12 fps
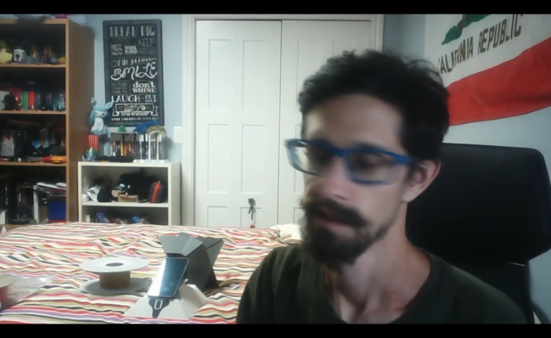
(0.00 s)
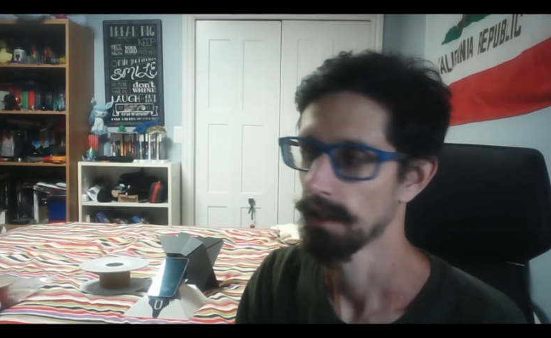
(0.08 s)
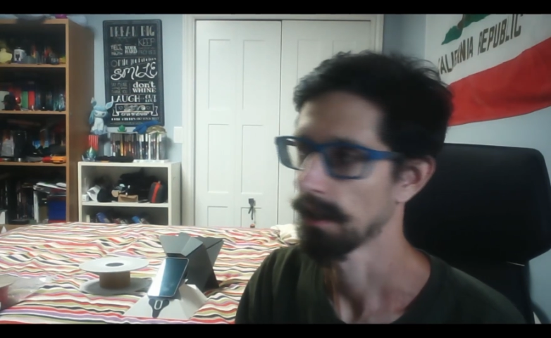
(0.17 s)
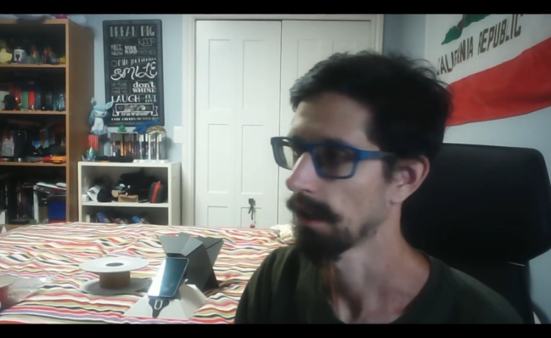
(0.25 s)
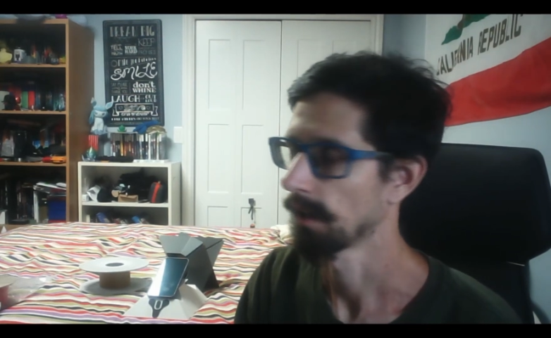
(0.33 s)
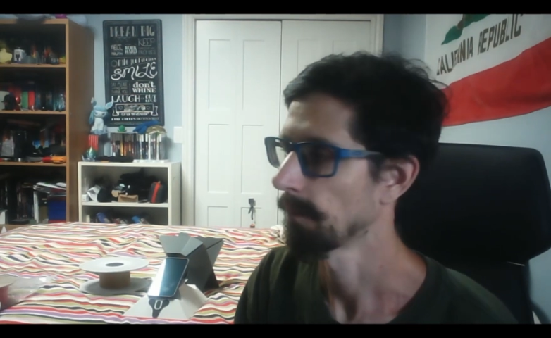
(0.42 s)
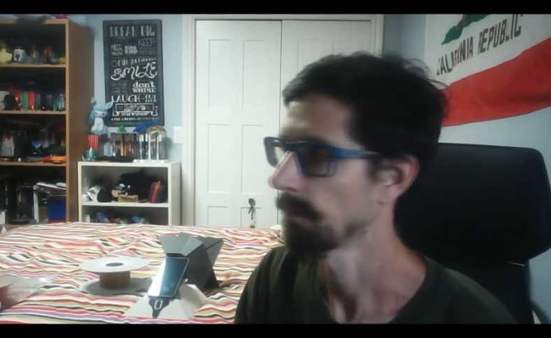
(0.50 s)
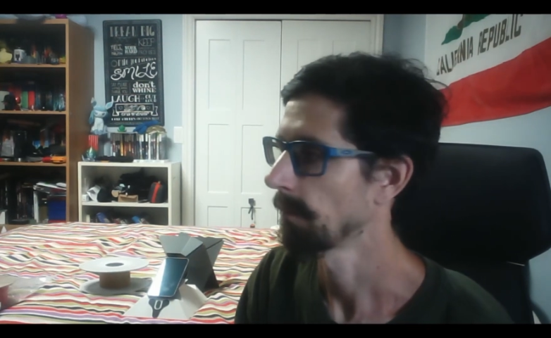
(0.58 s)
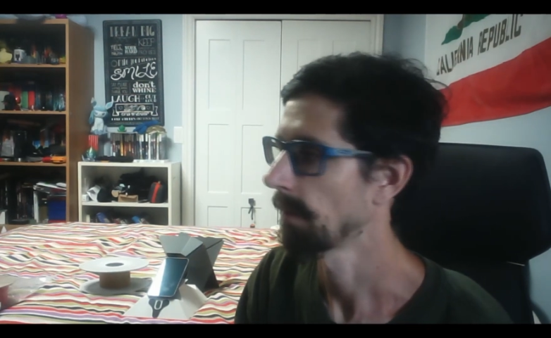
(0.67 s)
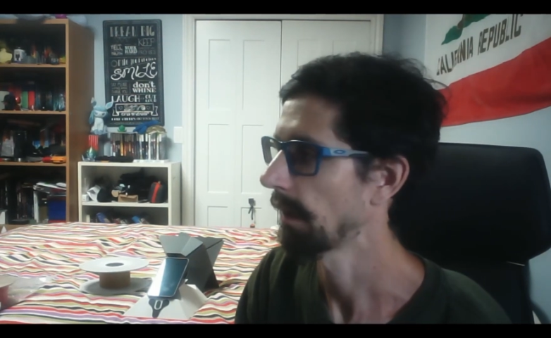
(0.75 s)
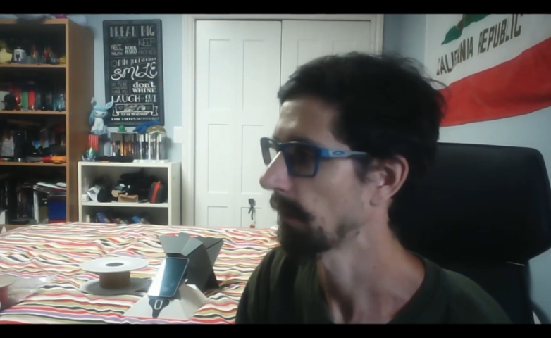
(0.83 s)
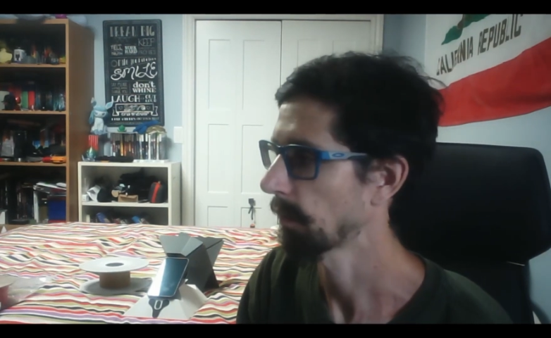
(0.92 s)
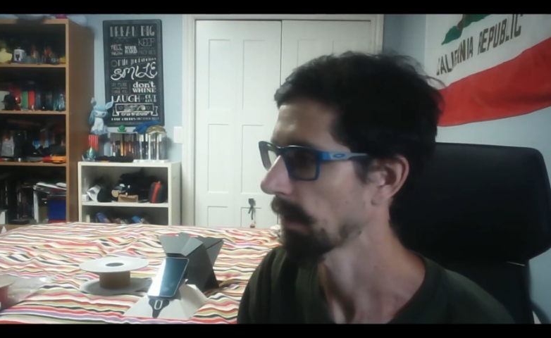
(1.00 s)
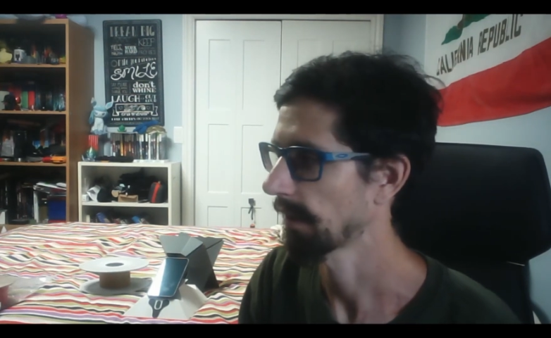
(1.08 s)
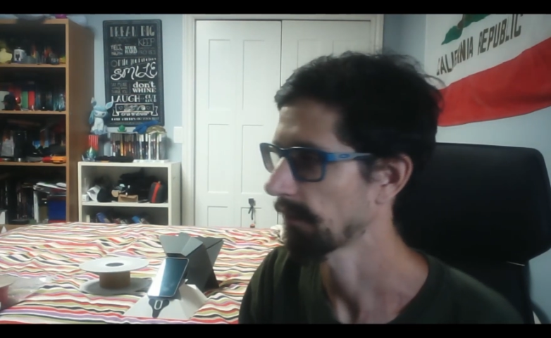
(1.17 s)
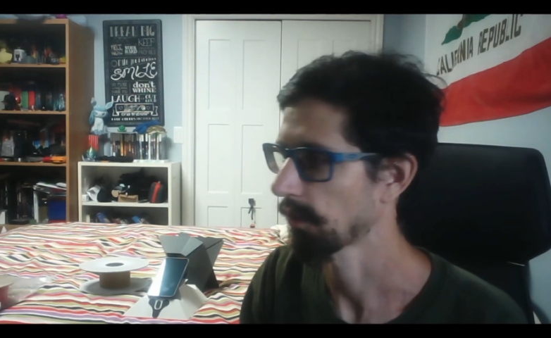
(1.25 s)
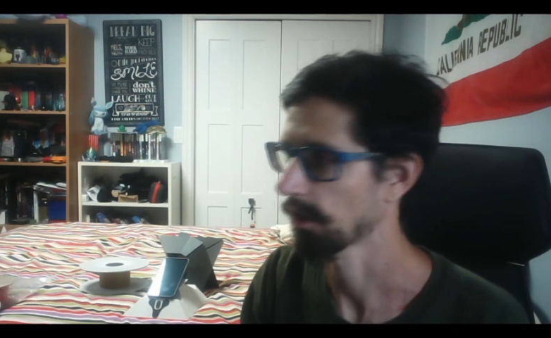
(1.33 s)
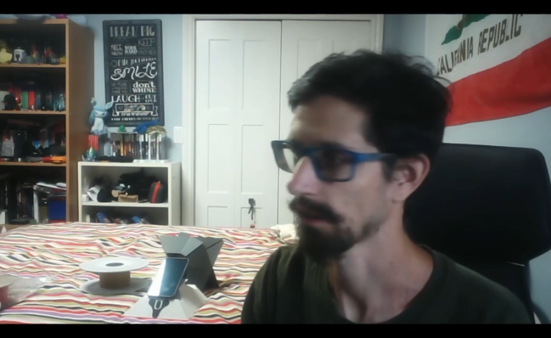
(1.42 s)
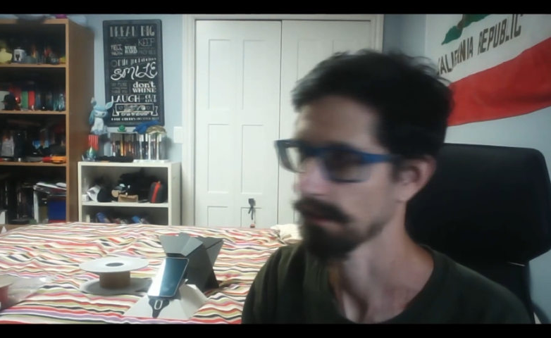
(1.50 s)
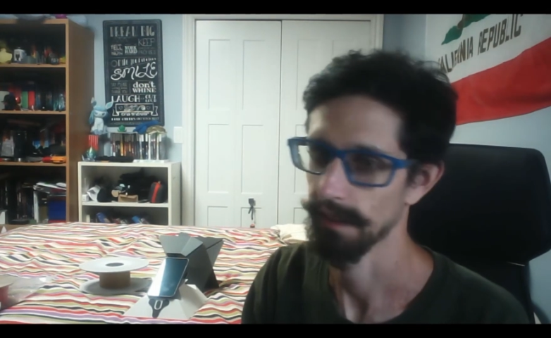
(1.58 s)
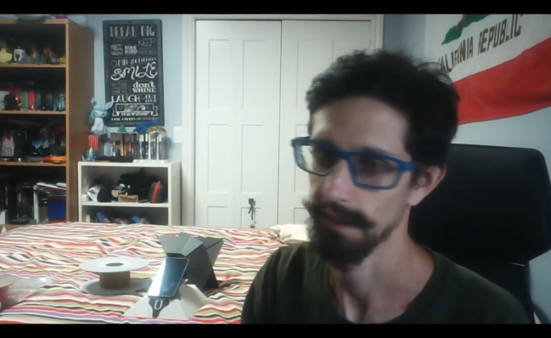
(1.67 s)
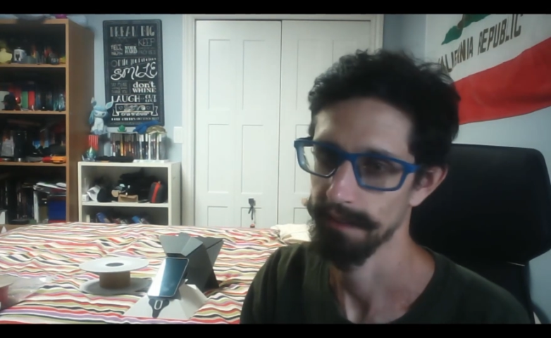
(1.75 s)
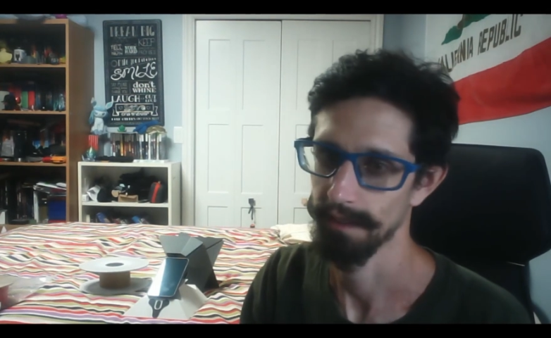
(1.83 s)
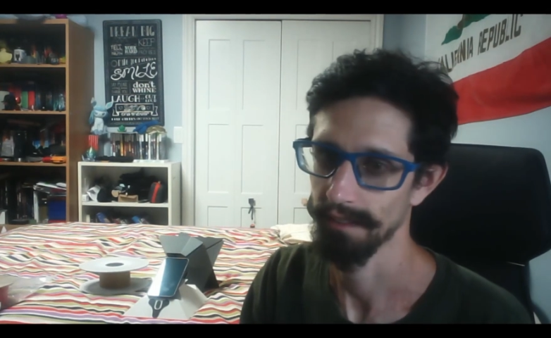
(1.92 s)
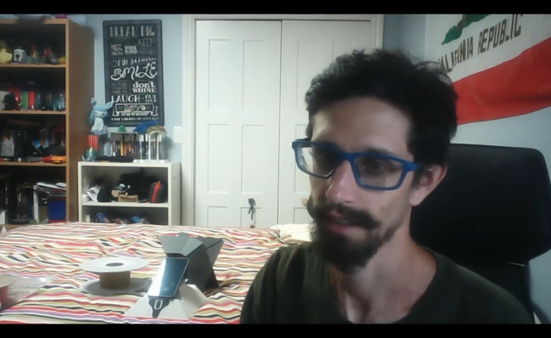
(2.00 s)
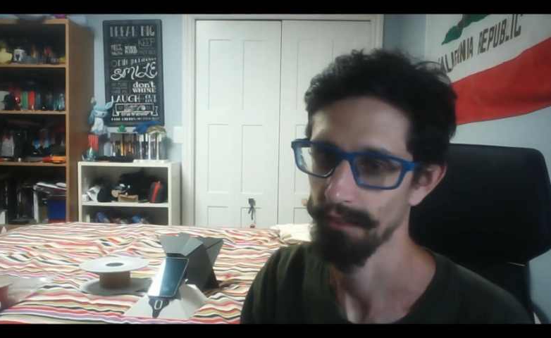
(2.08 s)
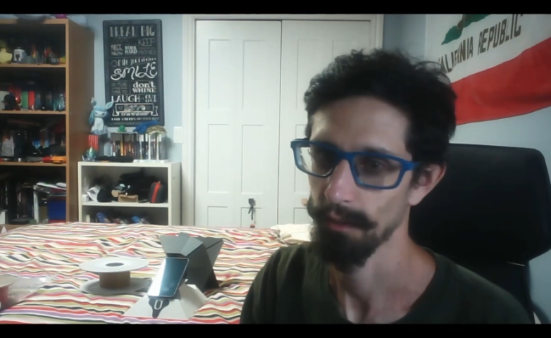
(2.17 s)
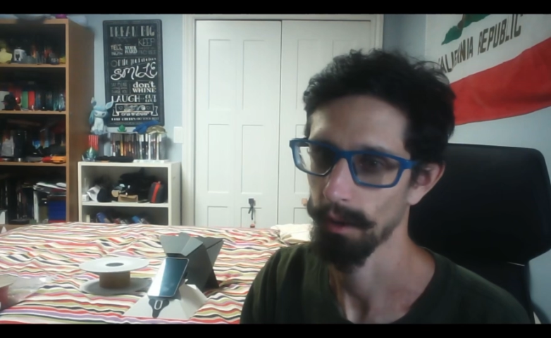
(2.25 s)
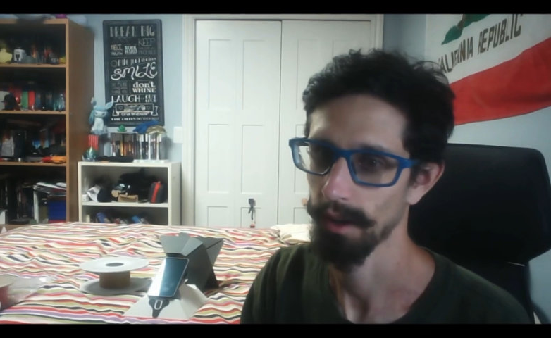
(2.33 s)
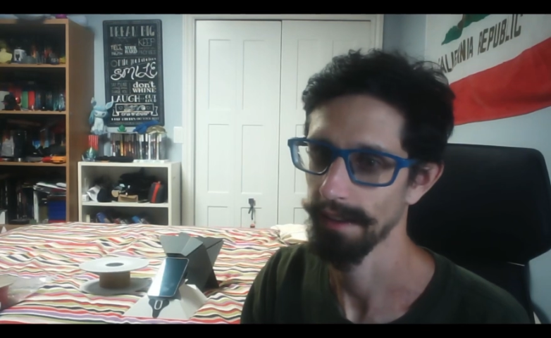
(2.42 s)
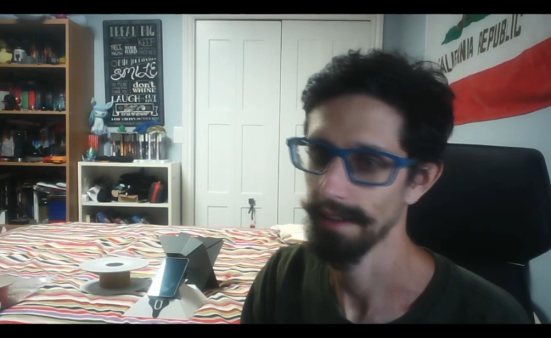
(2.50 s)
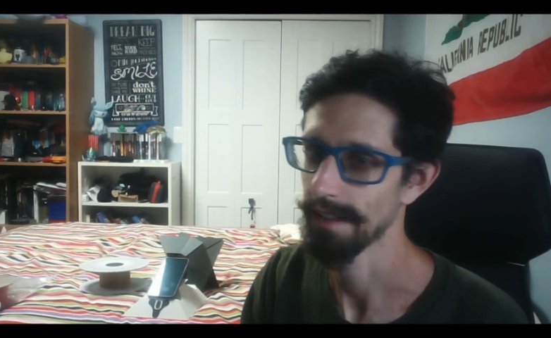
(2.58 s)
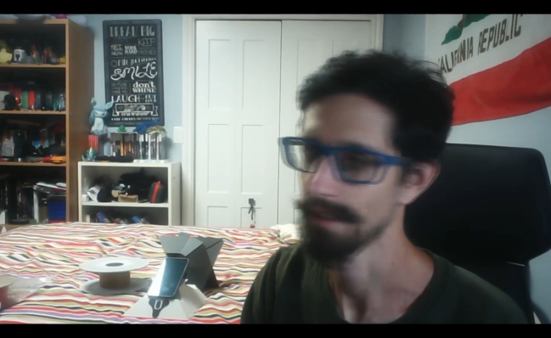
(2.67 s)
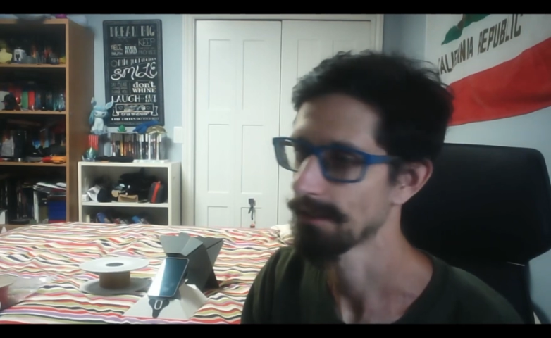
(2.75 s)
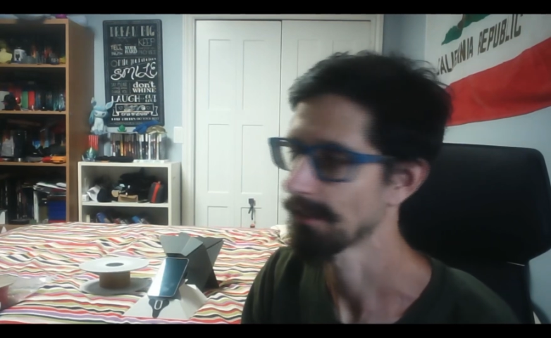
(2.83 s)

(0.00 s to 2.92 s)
everywhere I've looked doesn't have the rod I need,